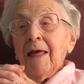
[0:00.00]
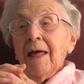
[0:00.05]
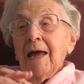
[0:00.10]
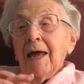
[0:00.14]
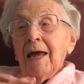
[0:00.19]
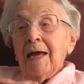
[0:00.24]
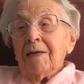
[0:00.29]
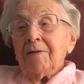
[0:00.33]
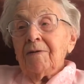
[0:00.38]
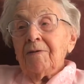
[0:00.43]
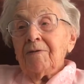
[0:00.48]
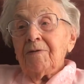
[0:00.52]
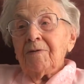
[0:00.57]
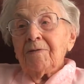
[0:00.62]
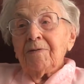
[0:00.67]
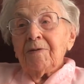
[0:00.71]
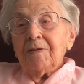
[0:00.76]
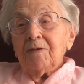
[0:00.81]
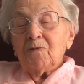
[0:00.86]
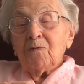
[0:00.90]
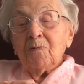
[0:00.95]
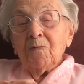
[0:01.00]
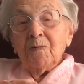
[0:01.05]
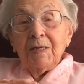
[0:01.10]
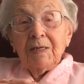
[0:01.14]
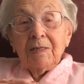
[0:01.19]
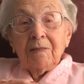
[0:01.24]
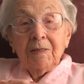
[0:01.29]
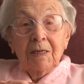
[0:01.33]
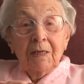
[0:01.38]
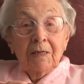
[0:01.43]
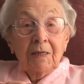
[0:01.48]
And this would be
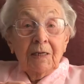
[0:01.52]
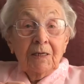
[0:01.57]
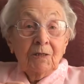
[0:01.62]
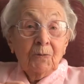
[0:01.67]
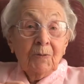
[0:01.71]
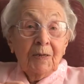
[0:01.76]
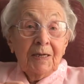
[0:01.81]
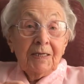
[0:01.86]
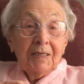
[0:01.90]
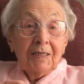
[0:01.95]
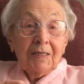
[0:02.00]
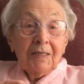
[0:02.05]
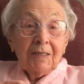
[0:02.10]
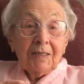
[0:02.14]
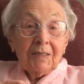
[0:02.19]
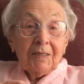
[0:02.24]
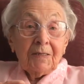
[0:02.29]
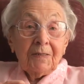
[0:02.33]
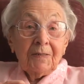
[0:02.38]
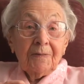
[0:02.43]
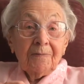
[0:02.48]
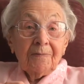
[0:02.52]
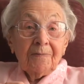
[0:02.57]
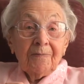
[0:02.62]
in the early 20s.